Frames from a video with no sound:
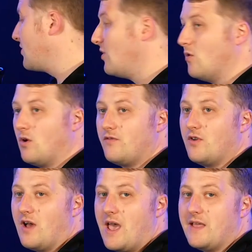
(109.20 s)
got all of
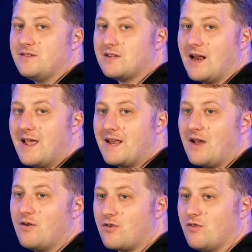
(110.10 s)
your heads laid
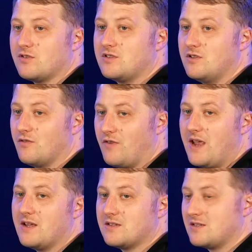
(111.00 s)
out across your
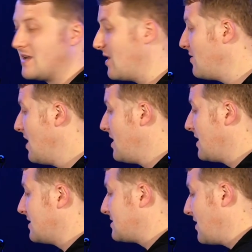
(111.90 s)
faders. Now,
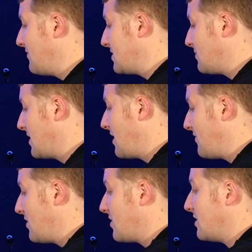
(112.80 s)
you're going to say on this one,
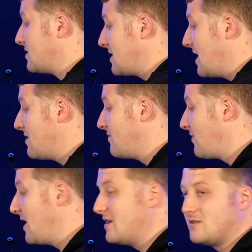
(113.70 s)
I've only got 10
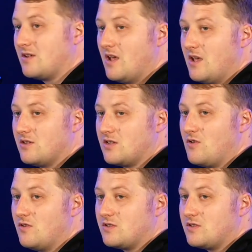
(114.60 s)
faders, so you